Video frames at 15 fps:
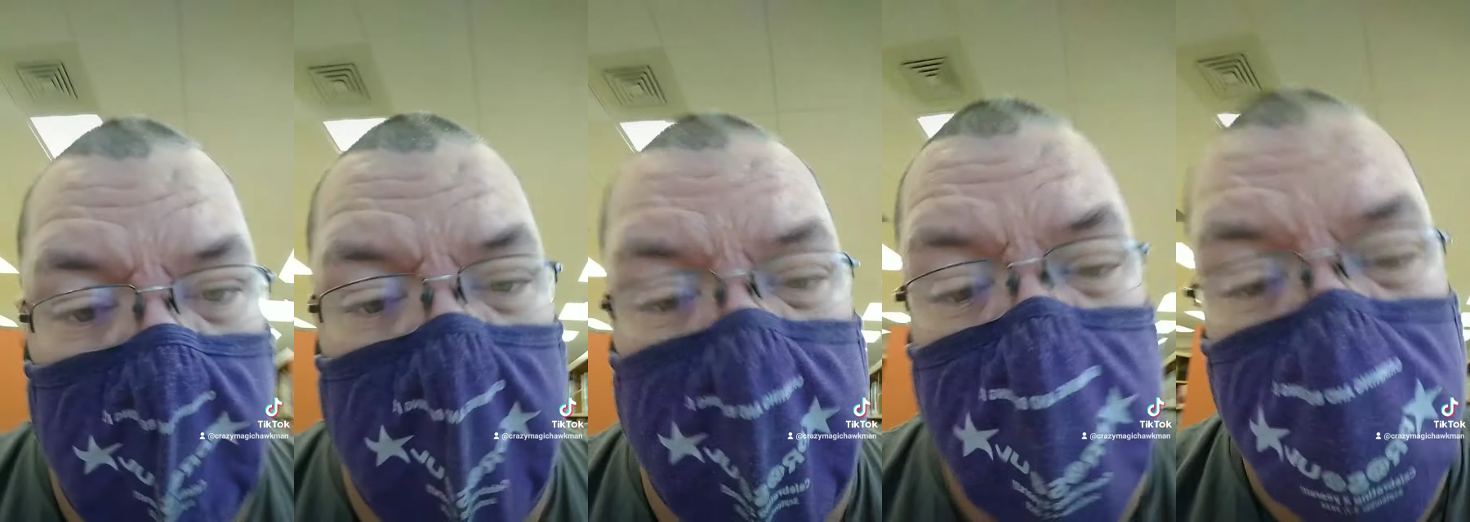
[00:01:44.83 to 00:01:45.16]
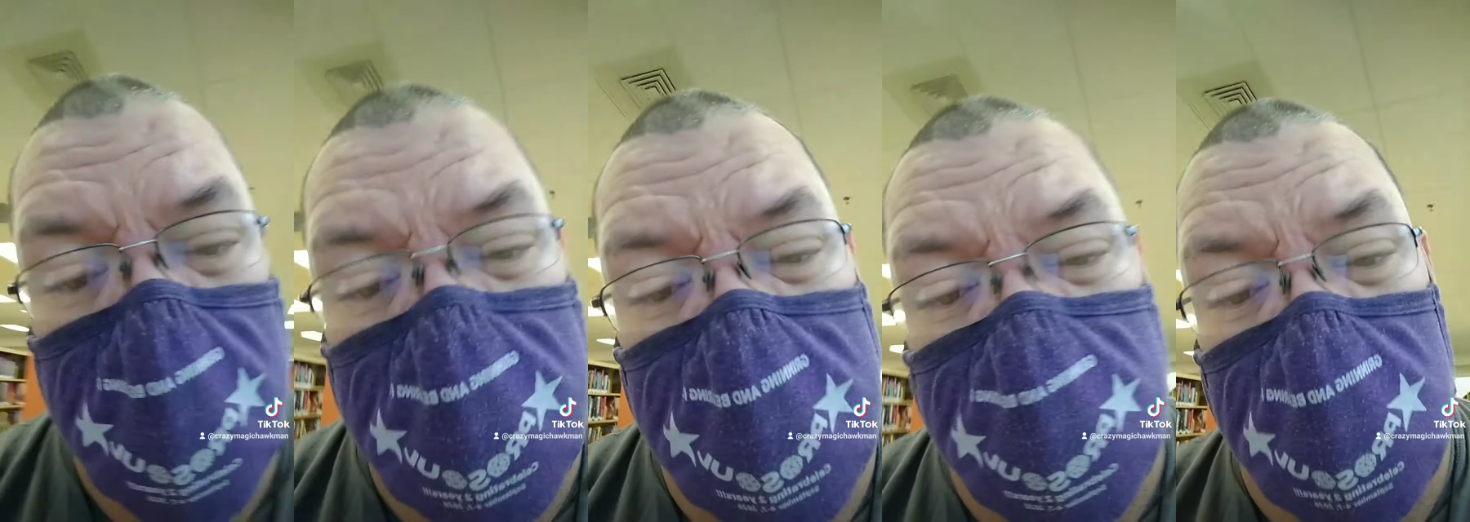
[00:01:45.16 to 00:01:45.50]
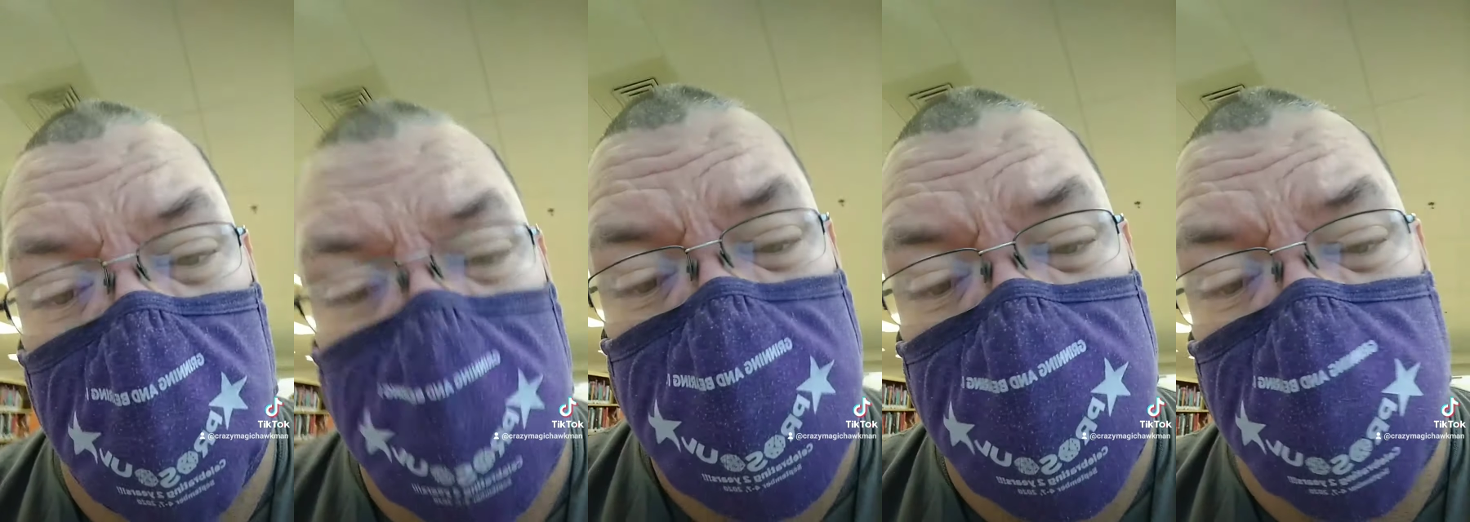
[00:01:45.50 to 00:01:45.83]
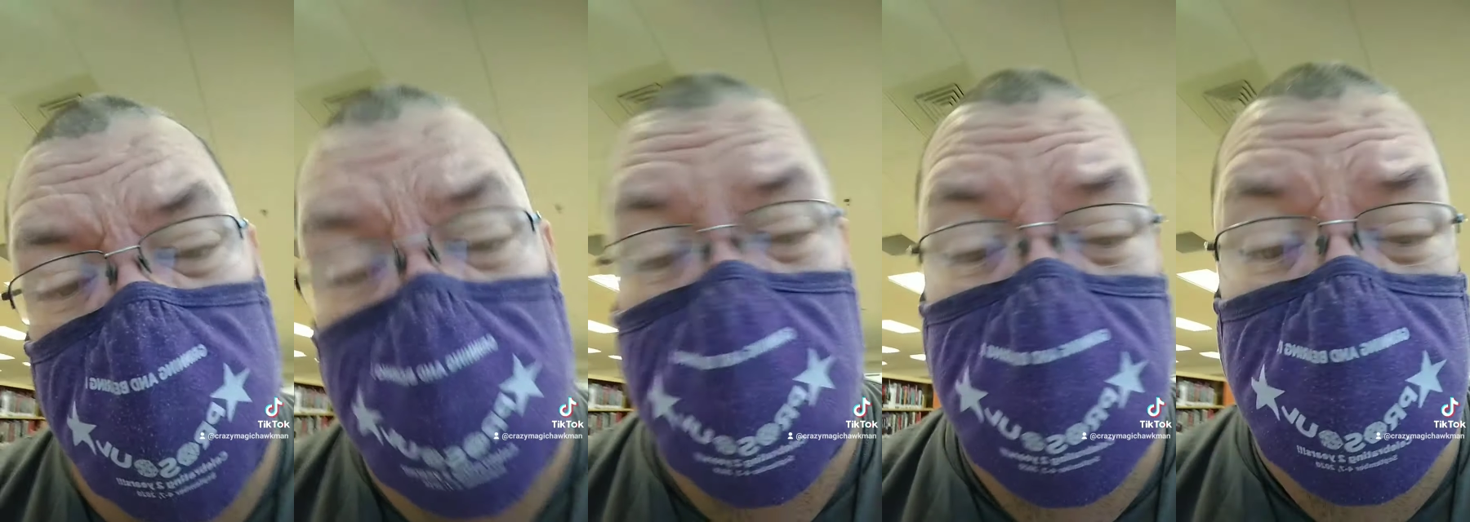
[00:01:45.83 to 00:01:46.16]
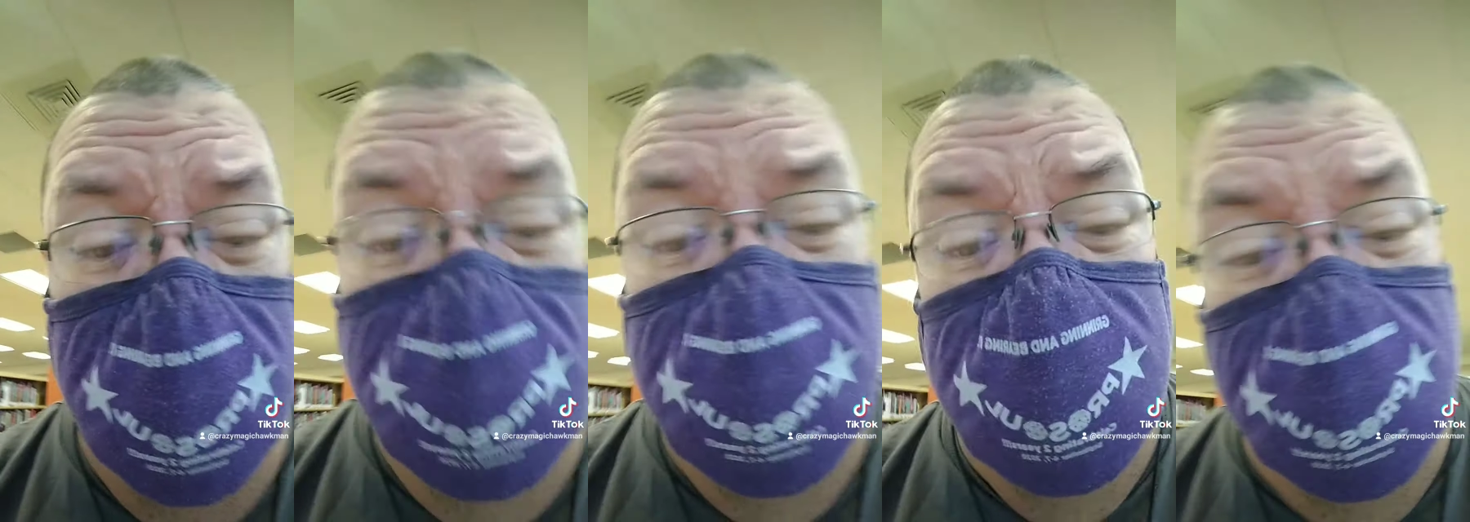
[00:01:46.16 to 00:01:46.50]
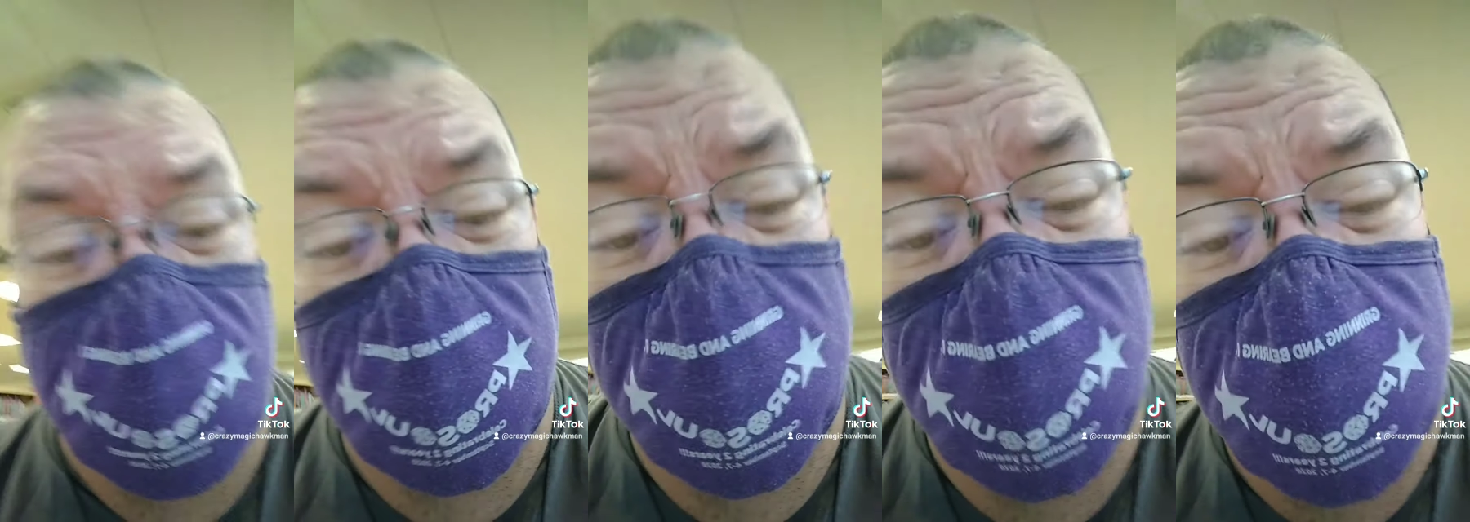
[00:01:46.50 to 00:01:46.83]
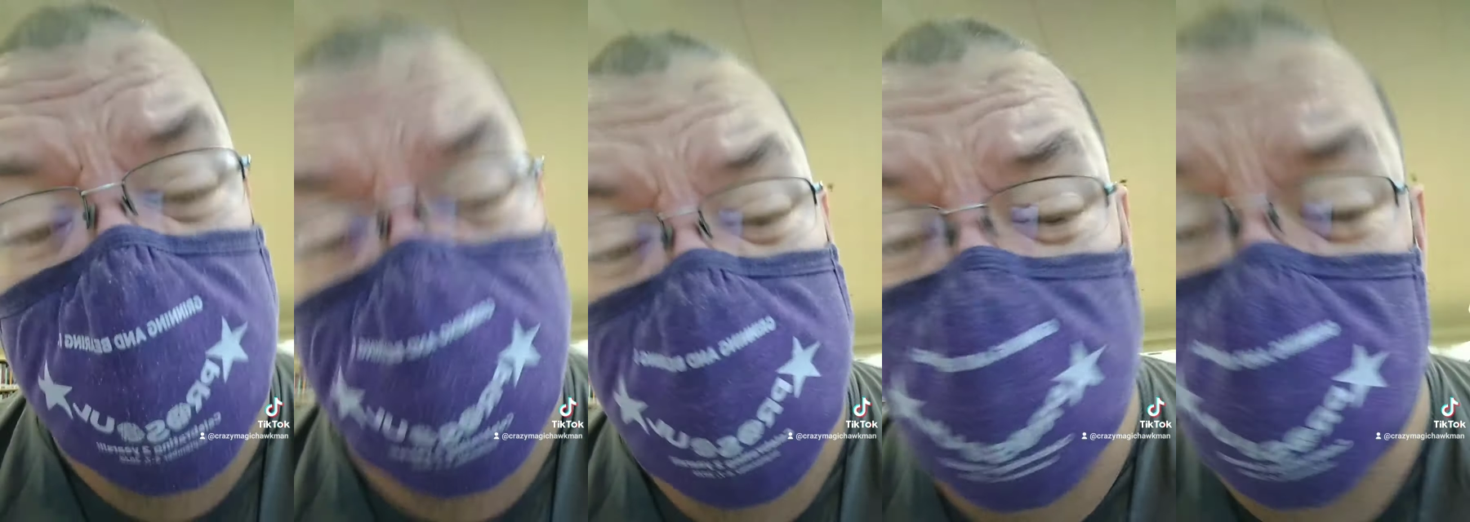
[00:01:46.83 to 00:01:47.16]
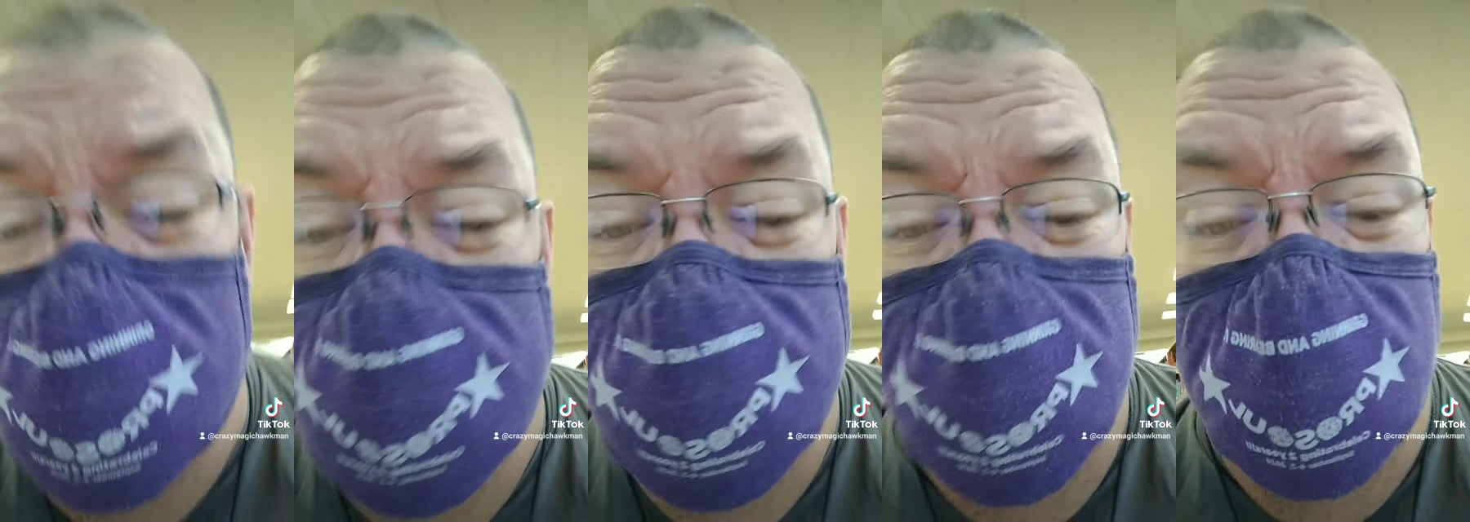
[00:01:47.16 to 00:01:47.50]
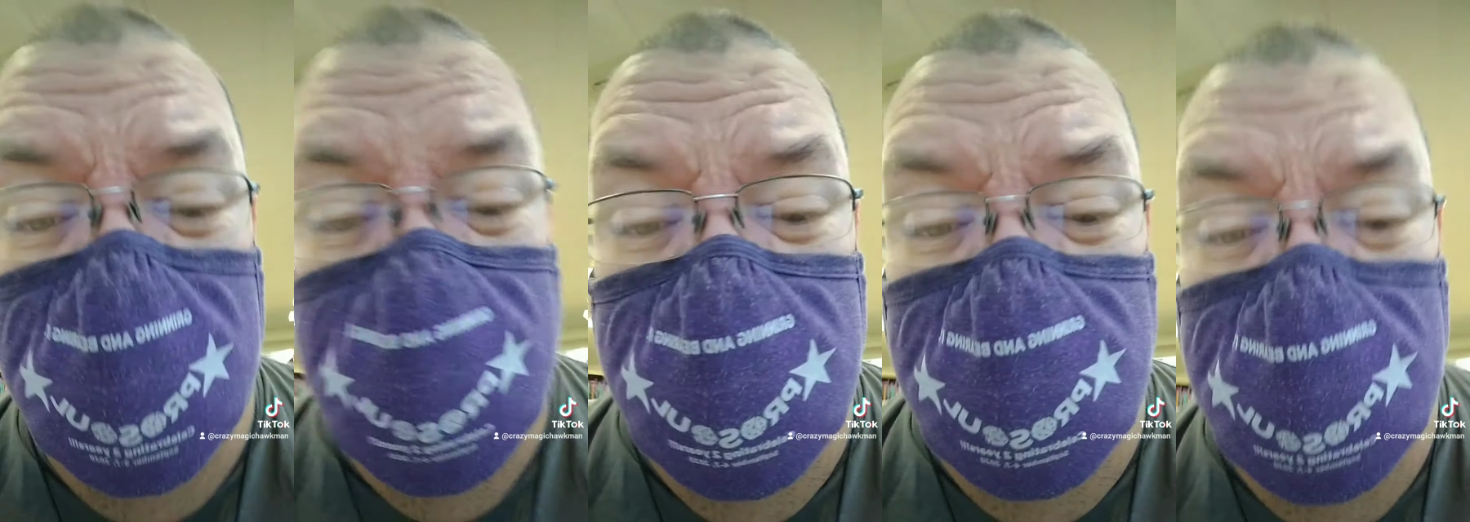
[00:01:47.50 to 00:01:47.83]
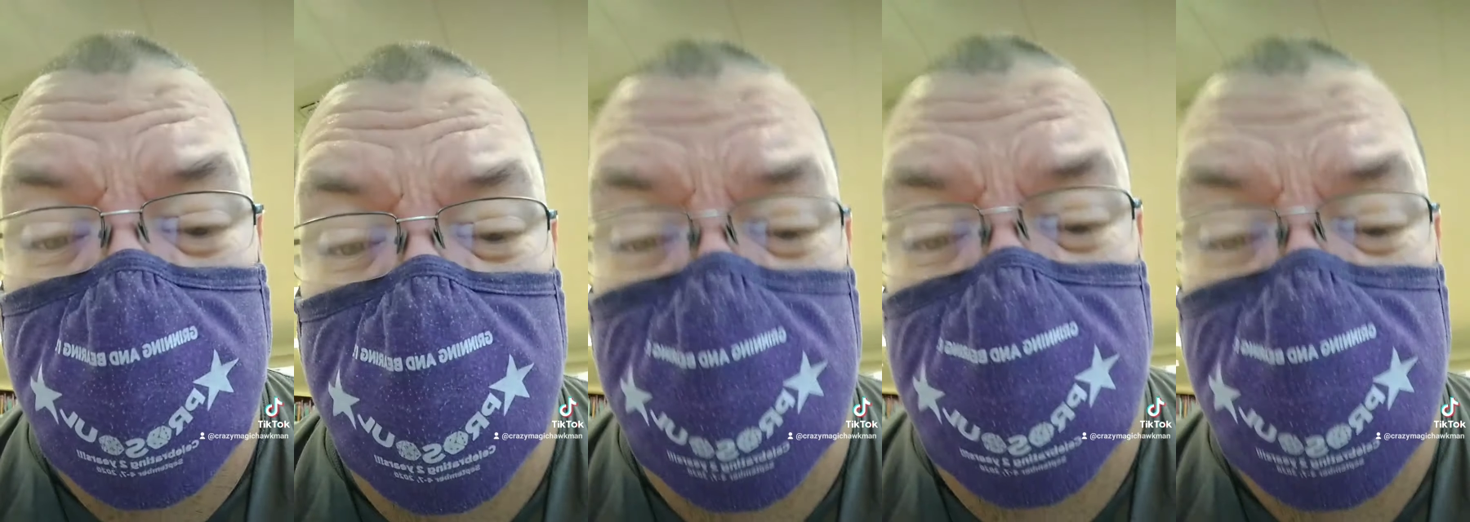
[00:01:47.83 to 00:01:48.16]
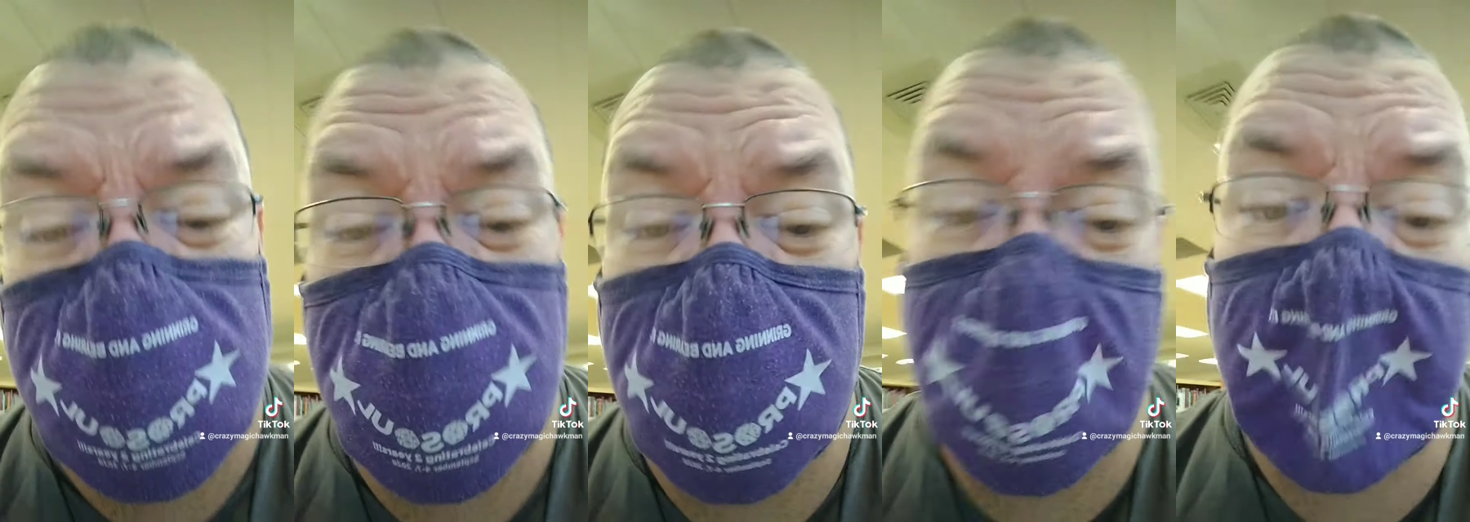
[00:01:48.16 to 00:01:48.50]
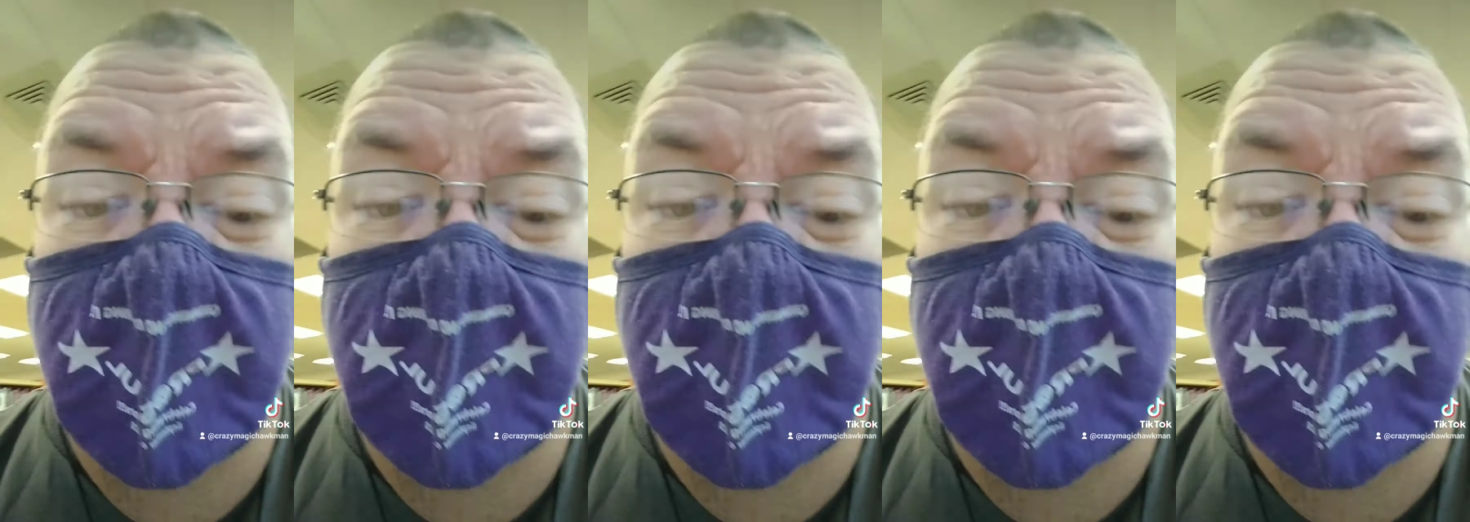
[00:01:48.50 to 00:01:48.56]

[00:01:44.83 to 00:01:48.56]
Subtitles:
[unreadable: no face in view]